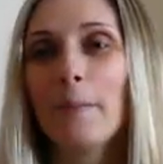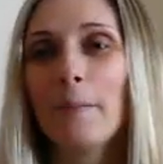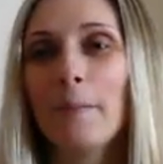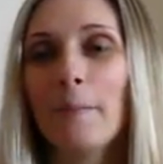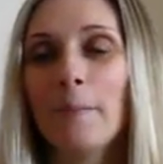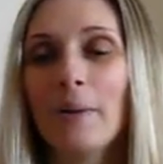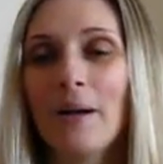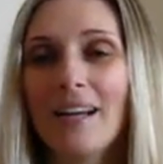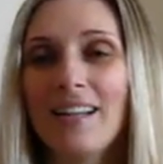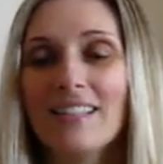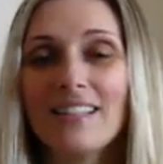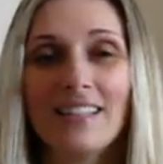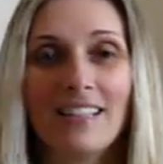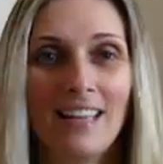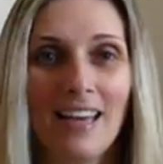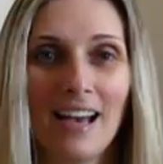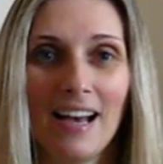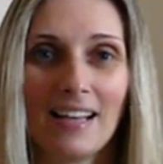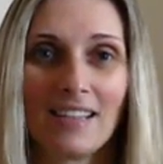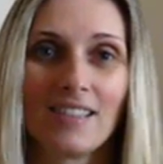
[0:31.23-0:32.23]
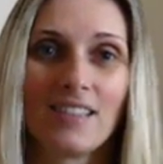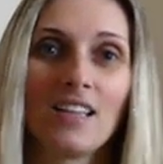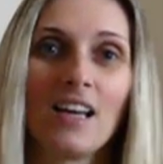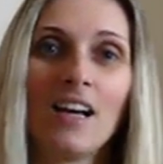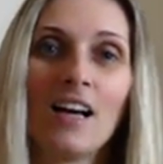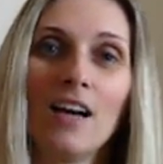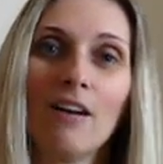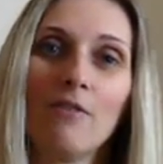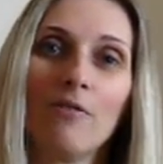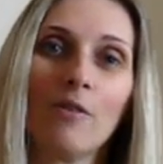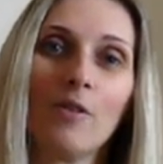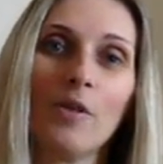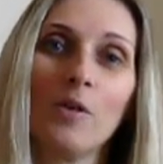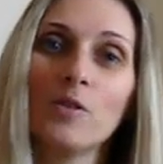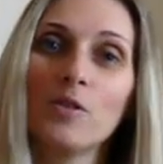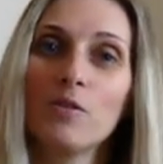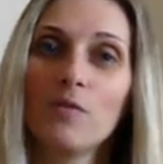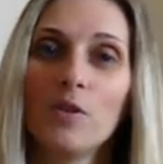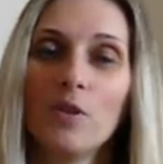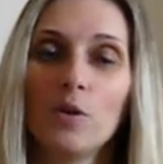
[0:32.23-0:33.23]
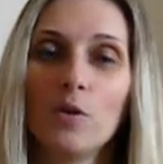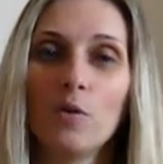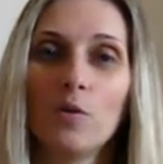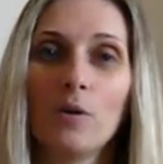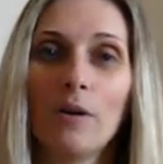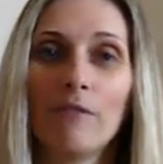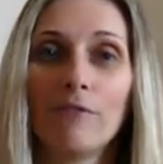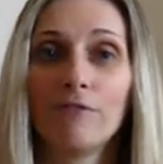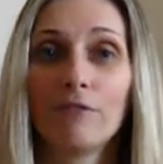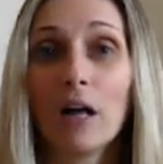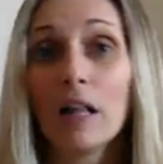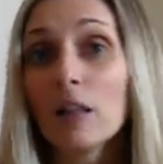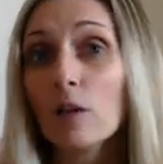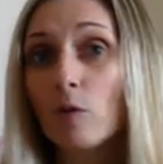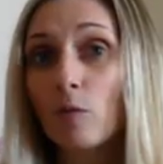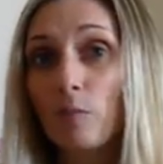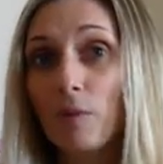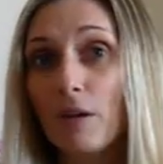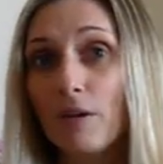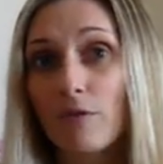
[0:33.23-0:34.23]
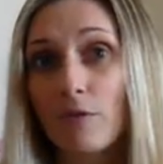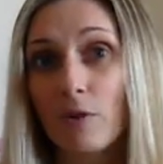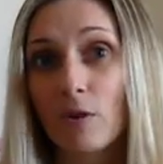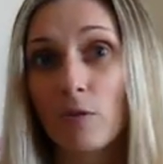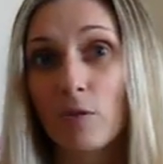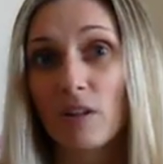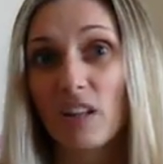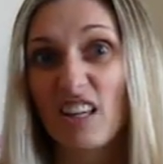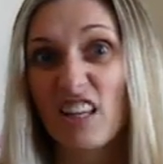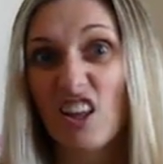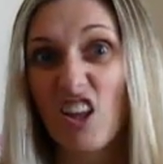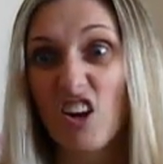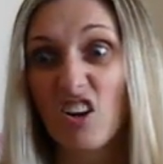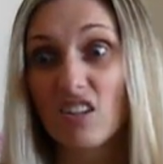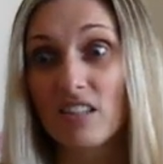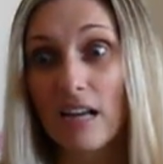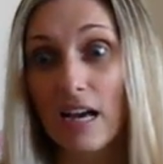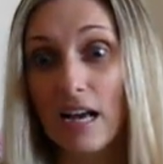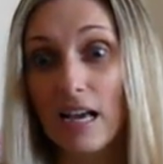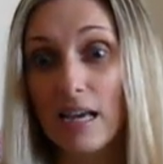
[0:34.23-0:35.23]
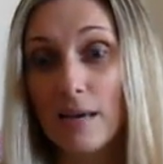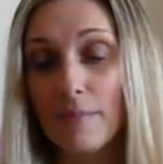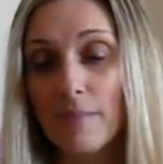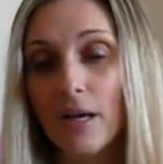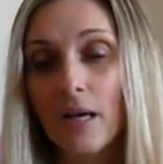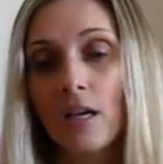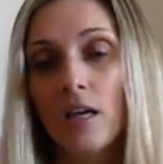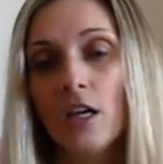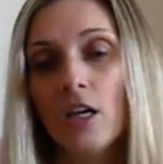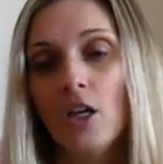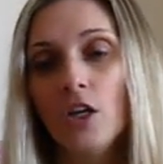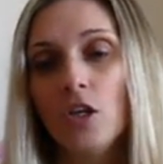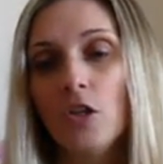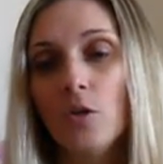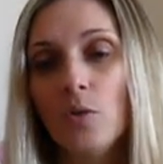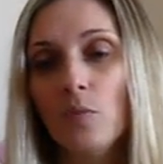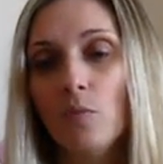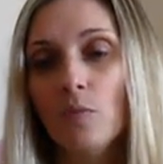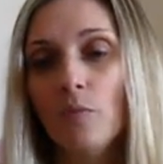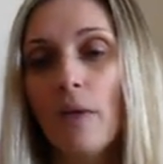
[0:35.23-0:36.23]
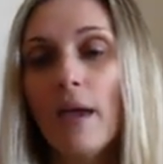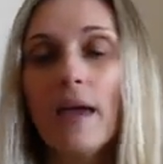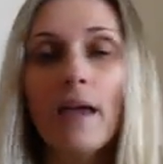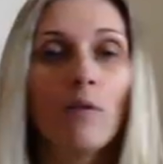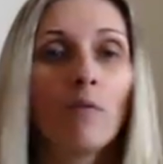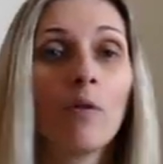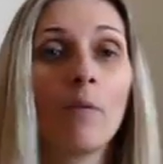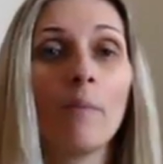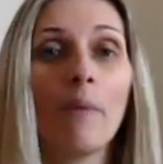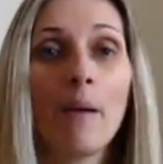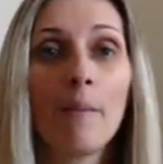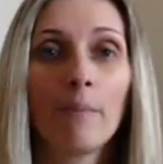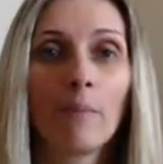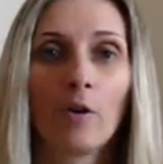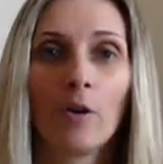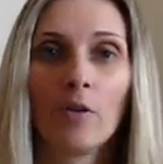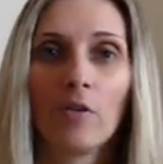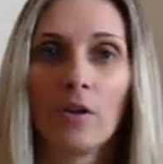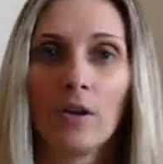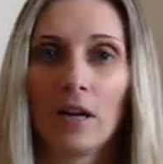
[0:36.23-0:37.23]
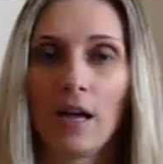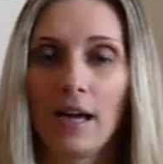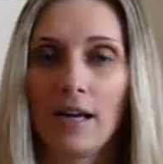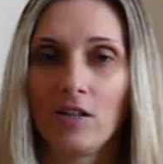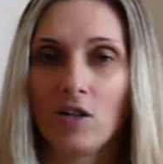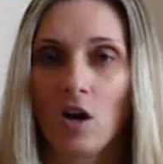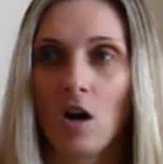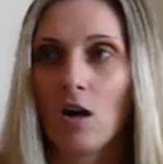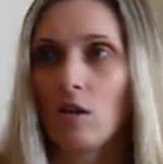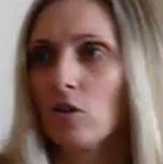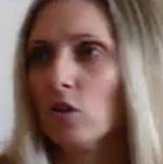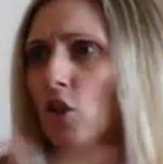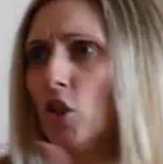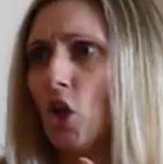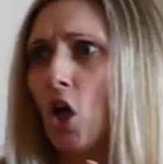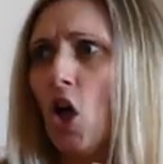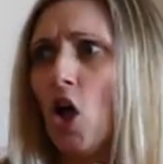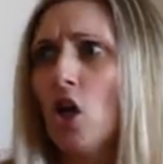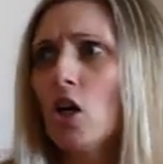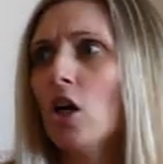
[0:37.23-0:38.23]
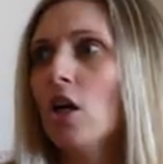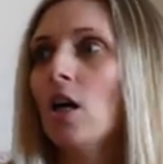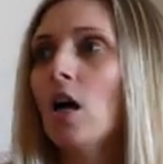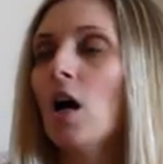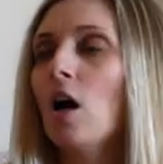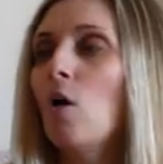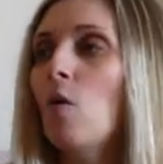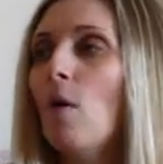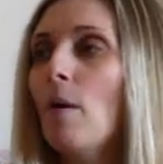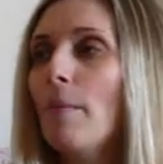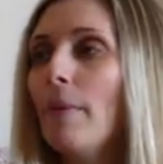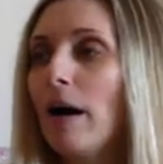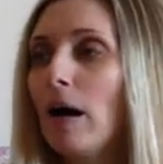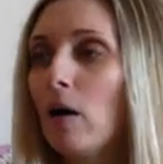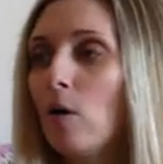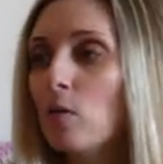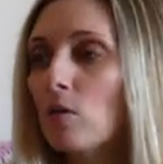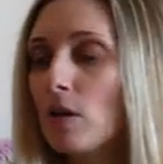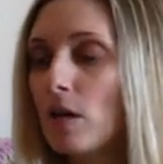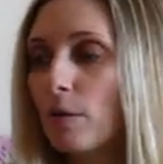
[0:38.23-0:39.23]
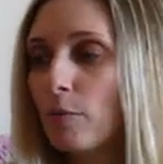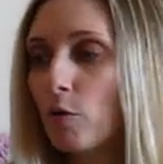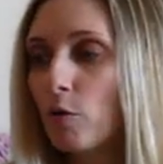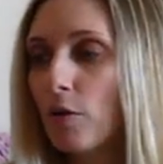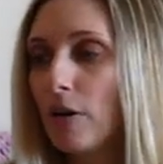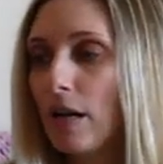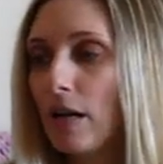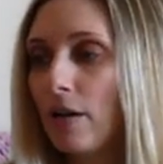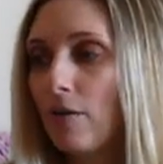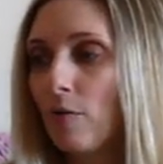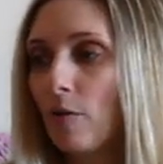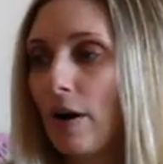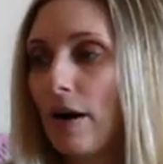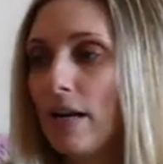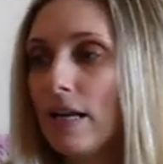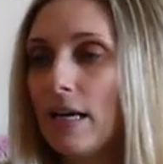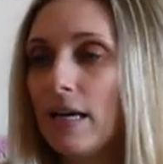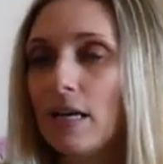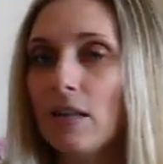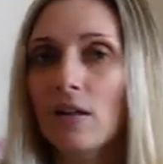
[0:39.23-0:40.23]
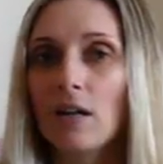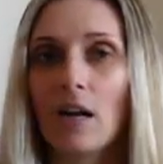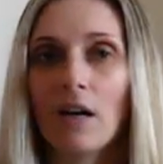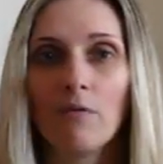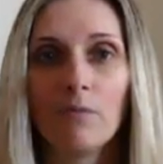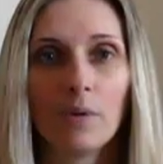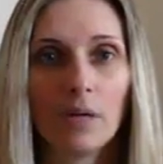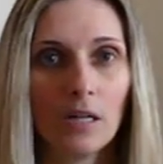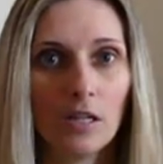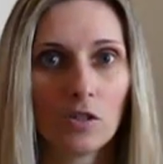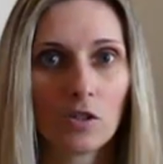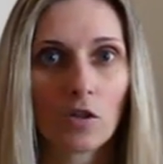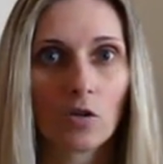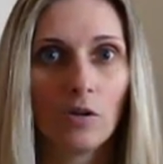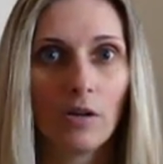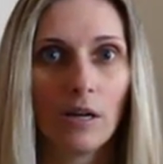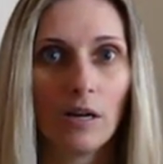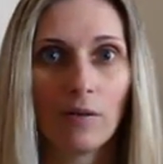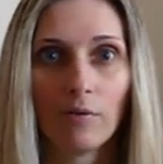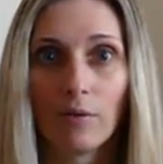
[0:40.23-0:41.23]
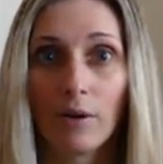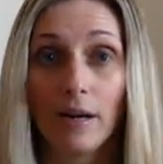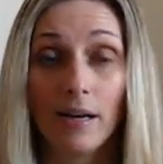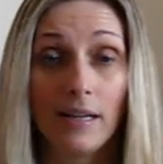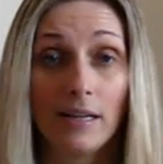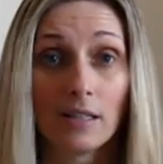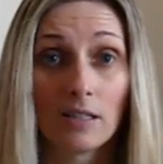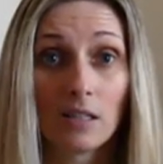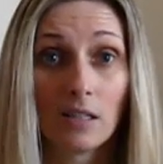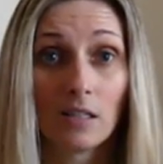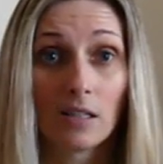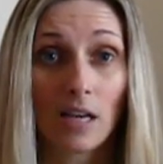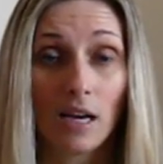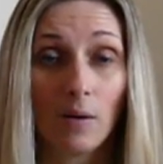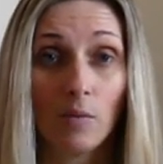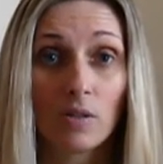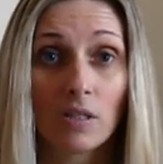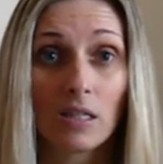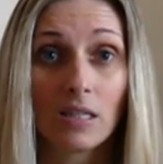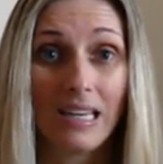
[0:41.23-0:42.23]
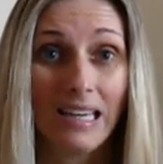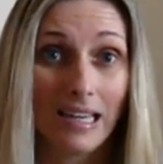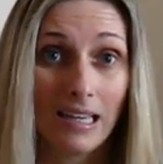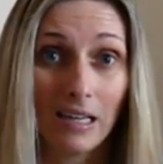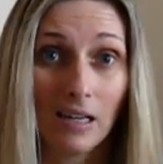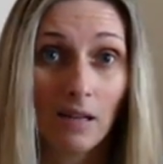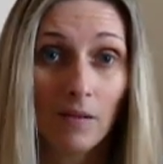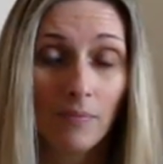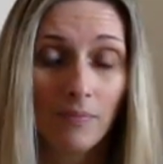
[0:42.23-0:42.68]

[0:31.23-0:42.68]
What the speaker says: But yes, for those of you who have followed me for a really long time, you may remember that I talked long ago about creative writing and that I've been into creative writing since I was a kid.